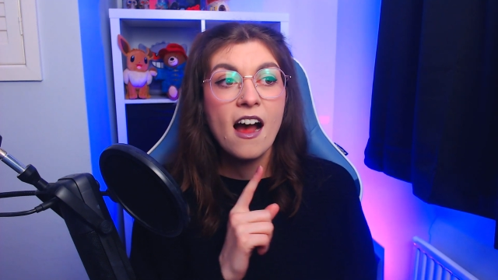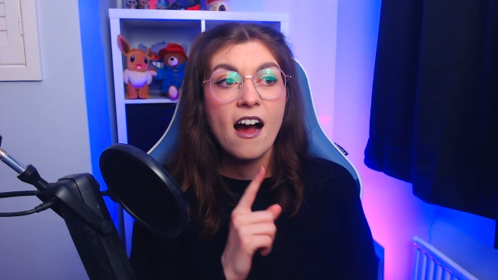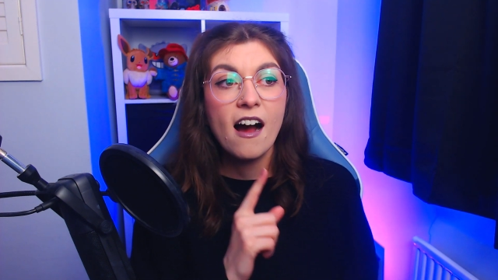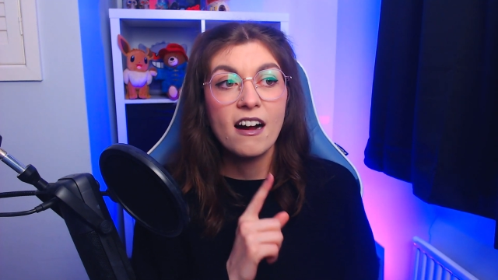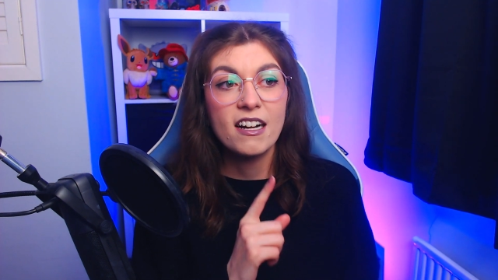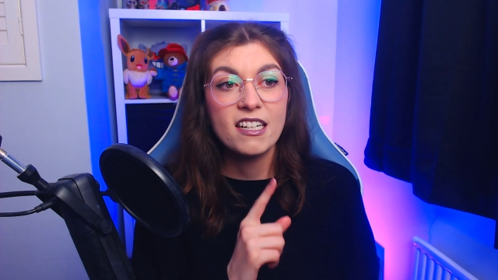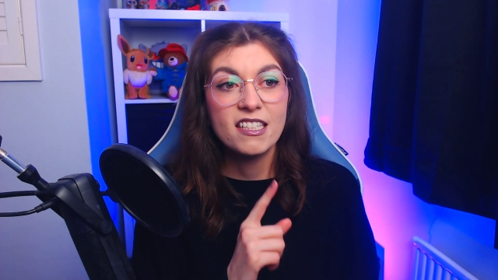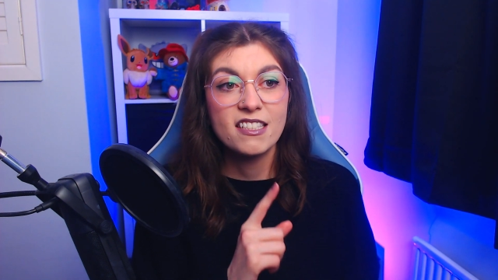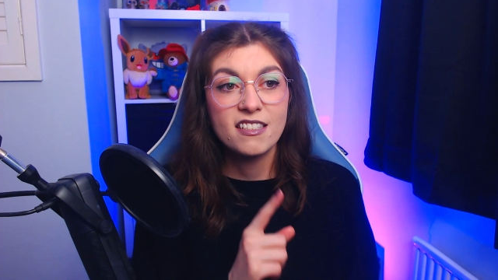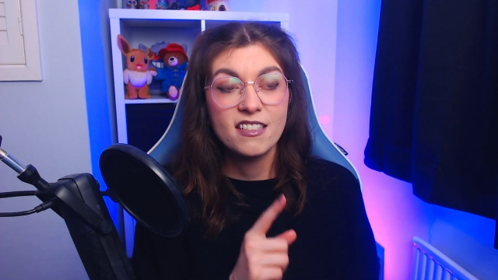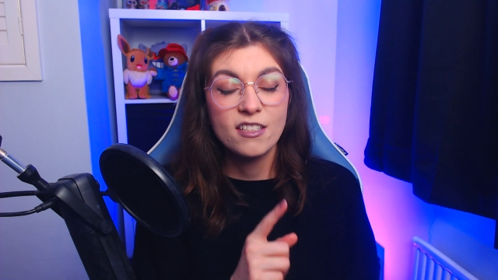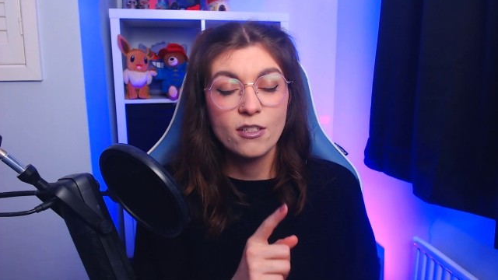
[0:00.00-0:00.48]

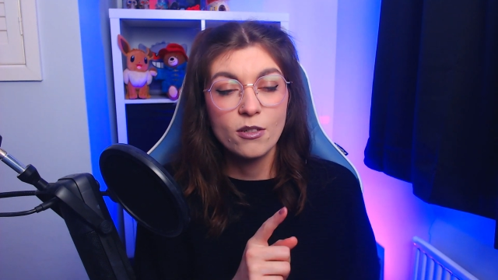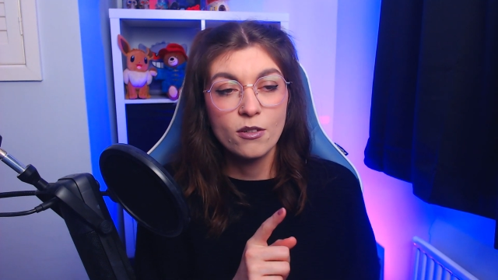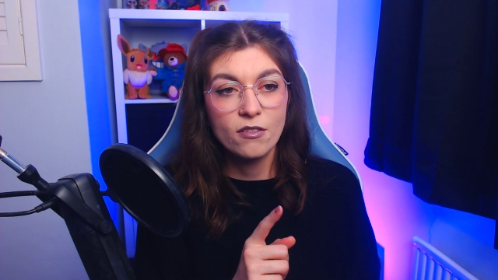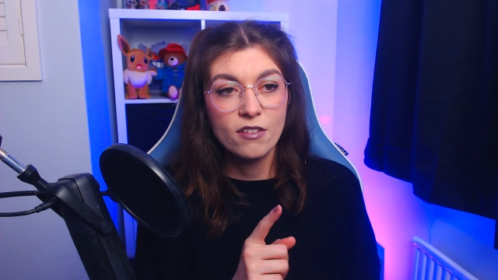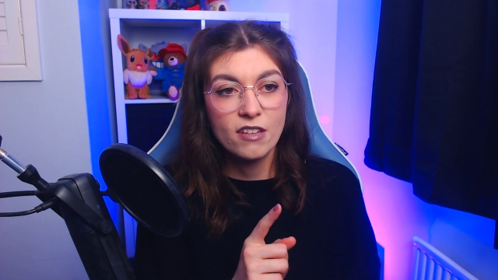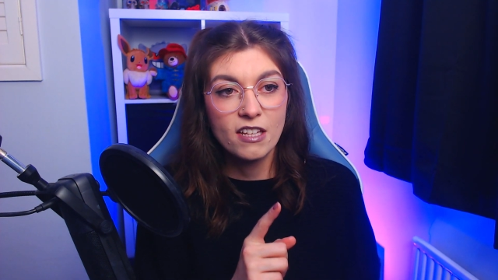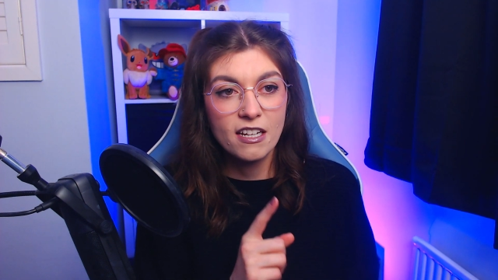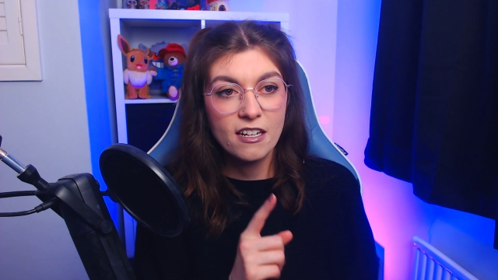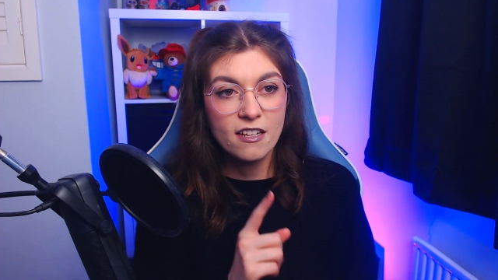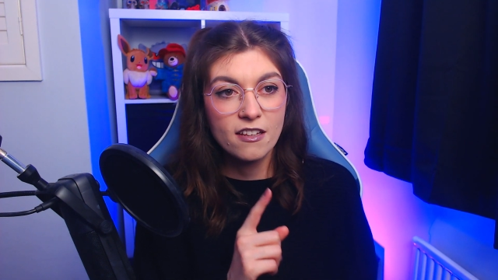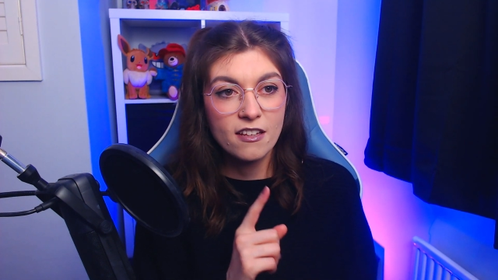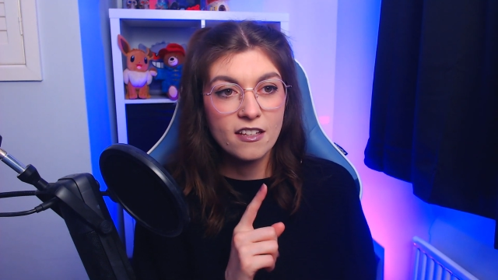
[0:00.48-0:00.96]
I still
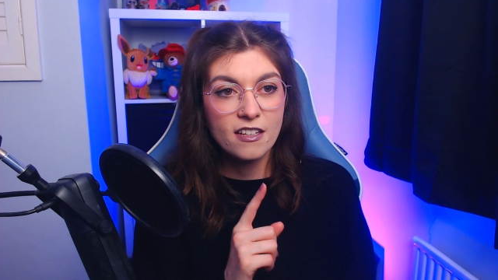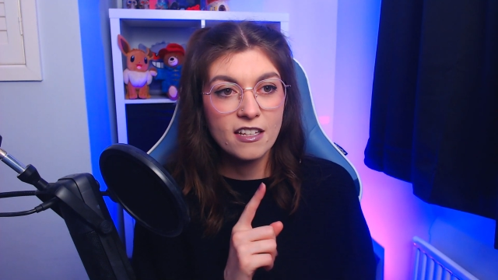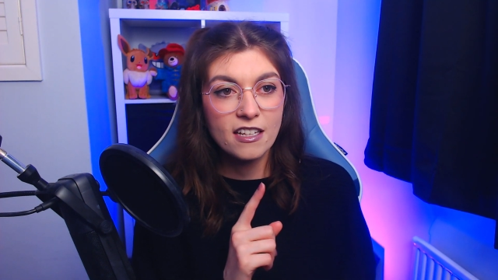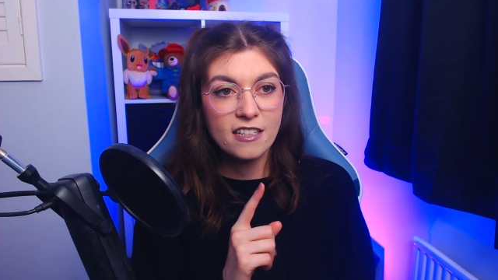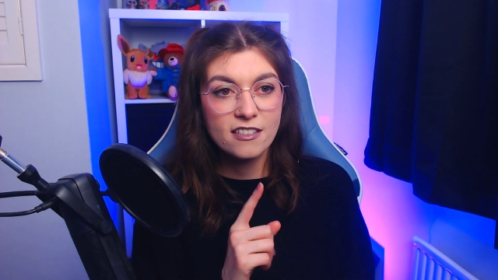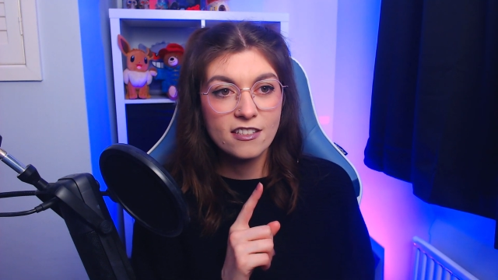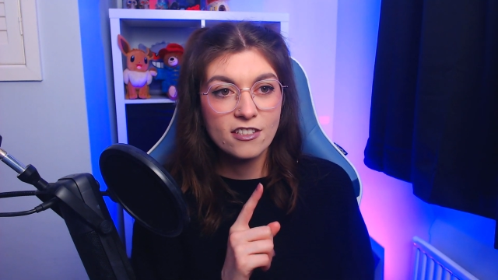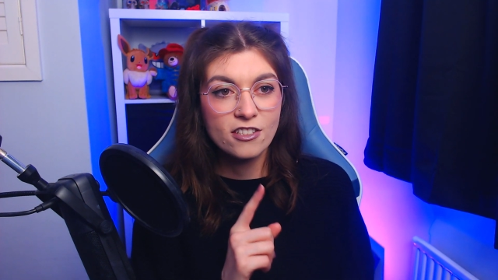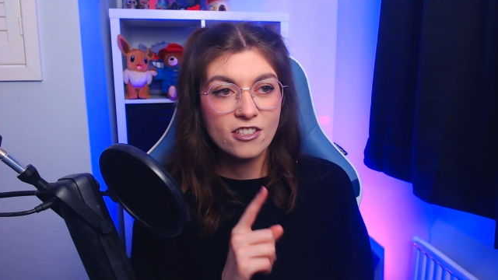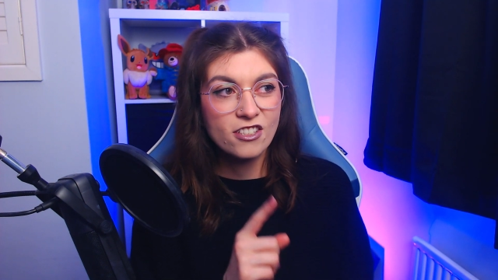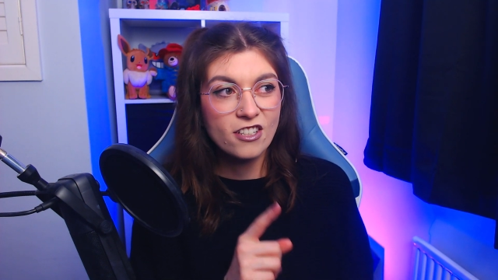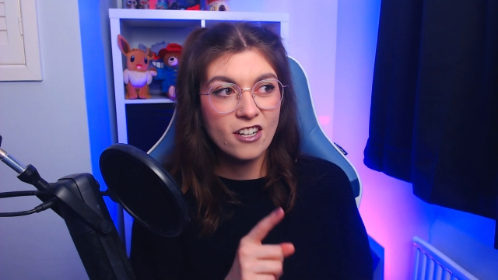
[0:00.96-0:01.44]
think that
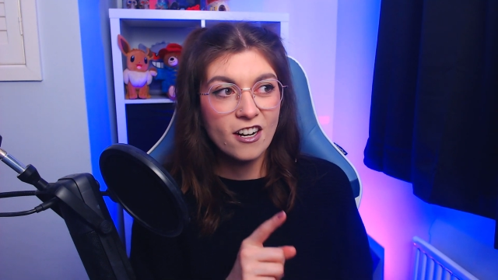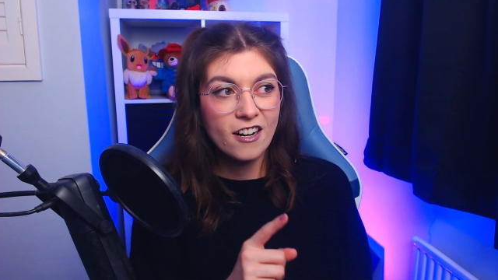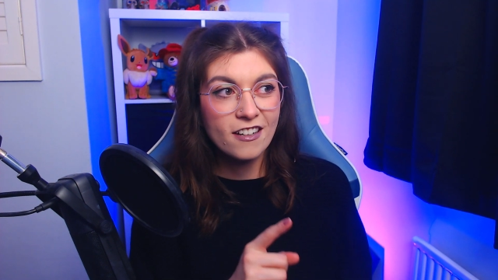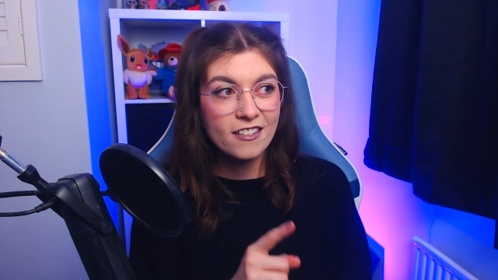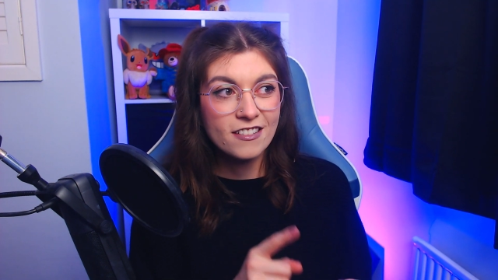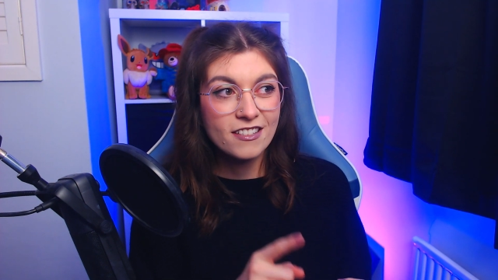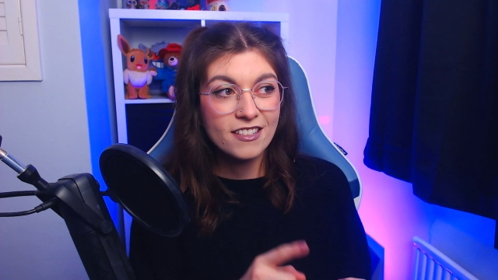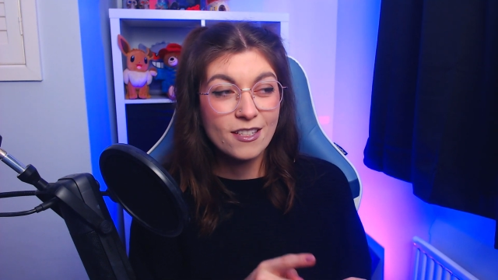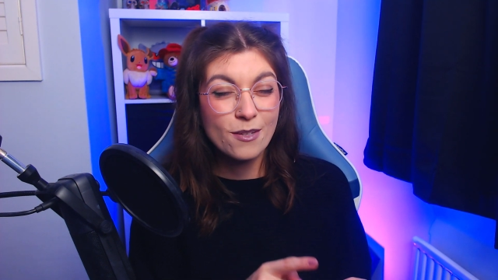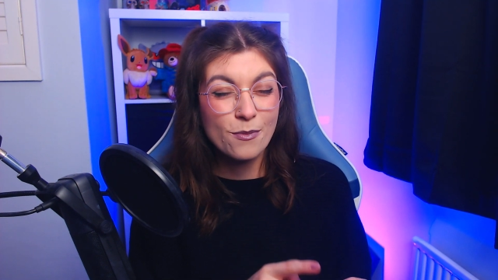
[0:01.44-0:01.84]
there's a chance